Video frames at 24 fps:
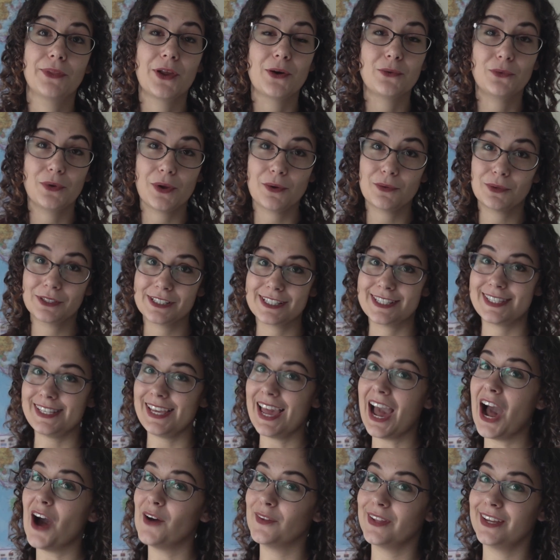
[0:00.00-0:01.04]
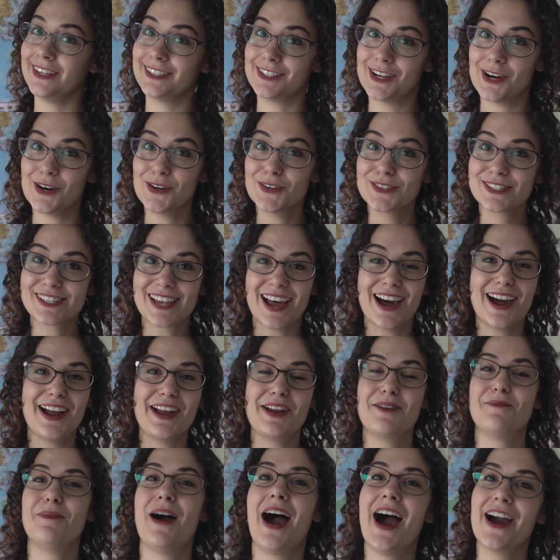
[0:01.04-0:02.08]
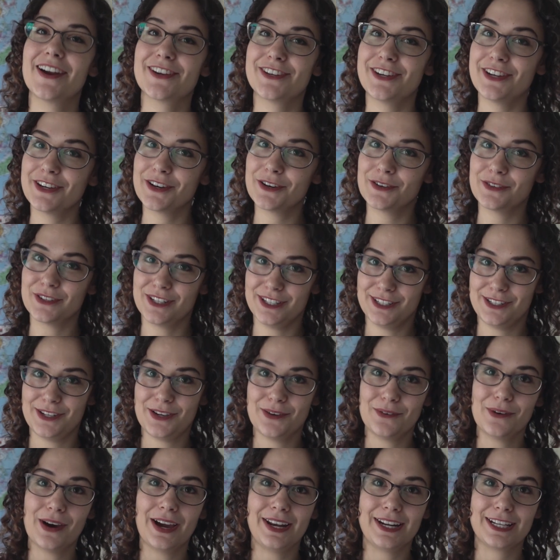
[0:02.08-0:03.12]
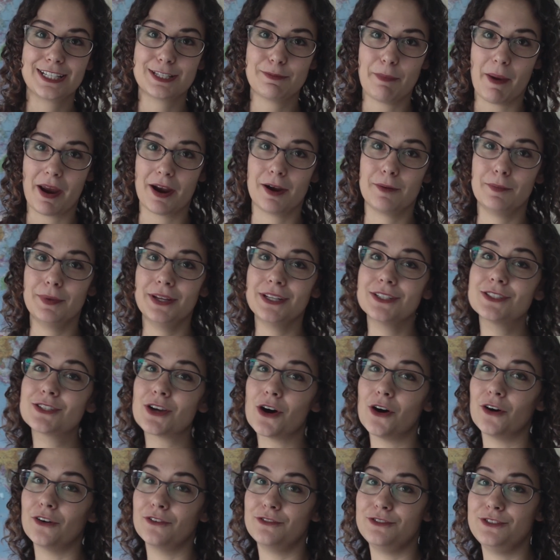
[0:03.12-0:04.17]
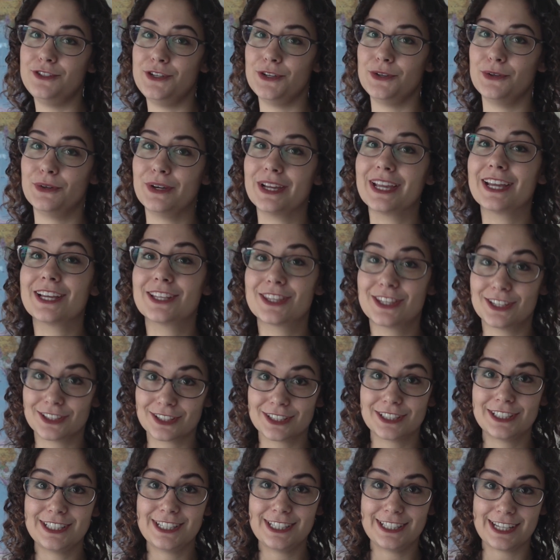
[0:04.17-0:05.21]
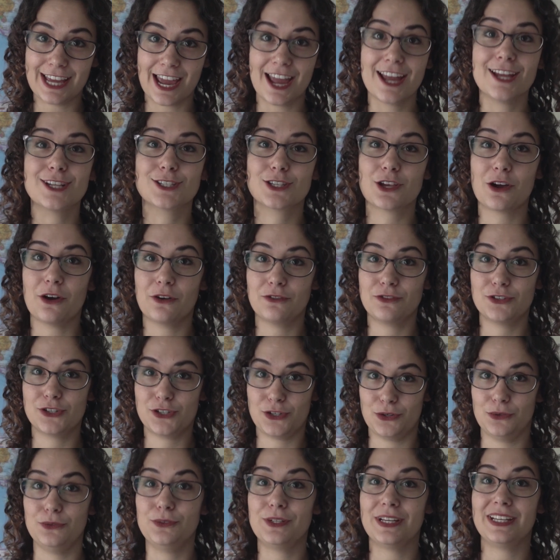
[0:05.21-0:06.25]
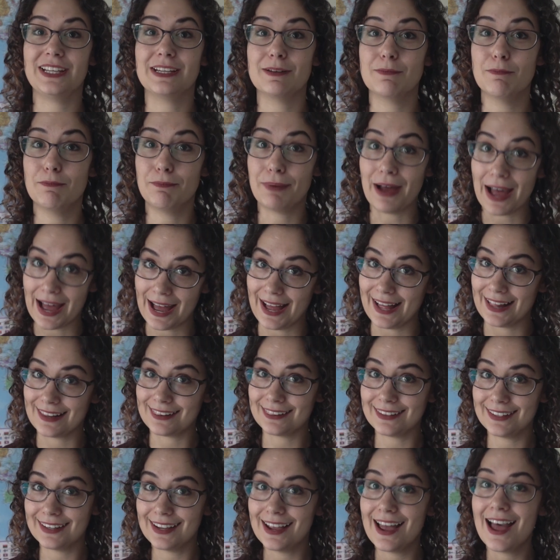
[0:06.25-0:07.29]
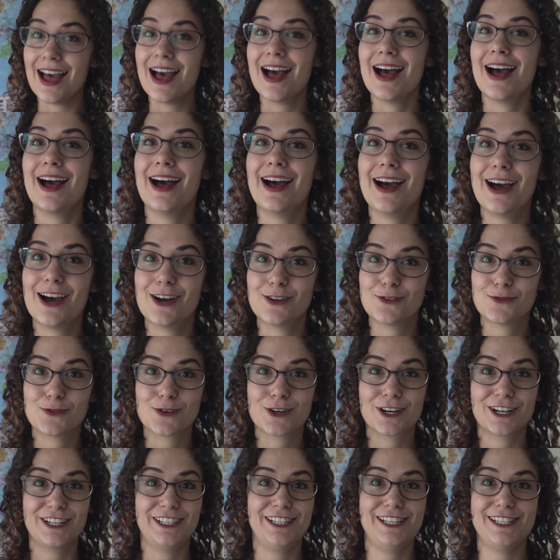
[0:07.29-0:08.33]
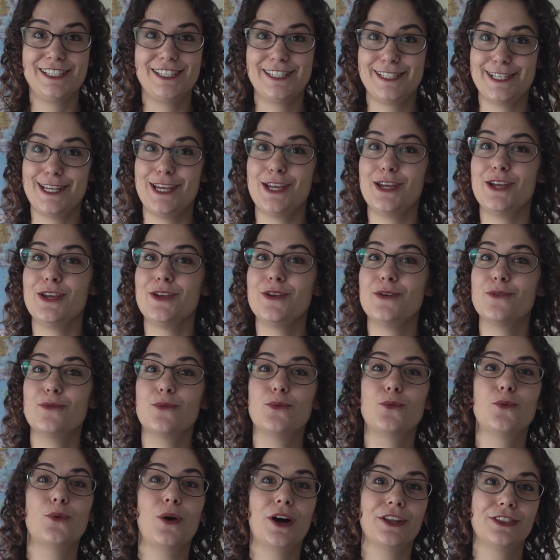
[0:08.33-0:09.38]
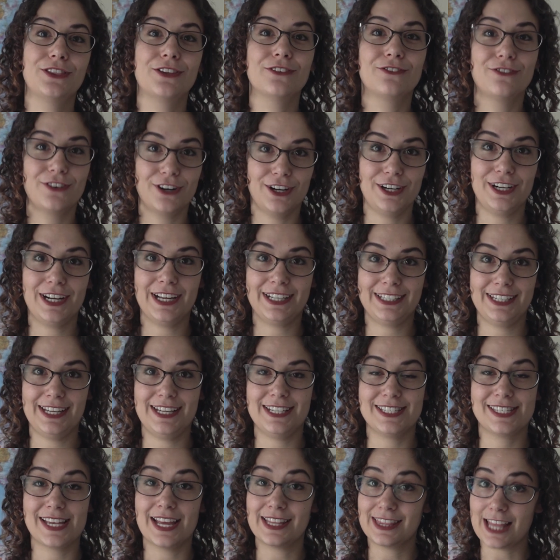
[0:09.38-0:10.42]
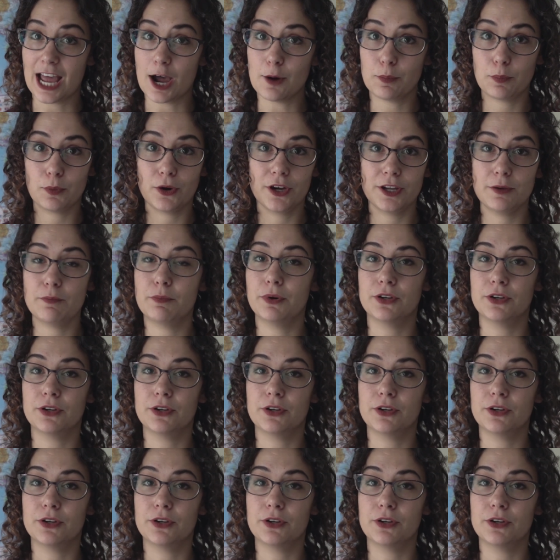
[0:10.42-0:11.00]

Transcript: We will see how that goes. I am actually going to do an experiment of doing 30 days of shooting PAL, and we're gonna see what the verdict is at that point.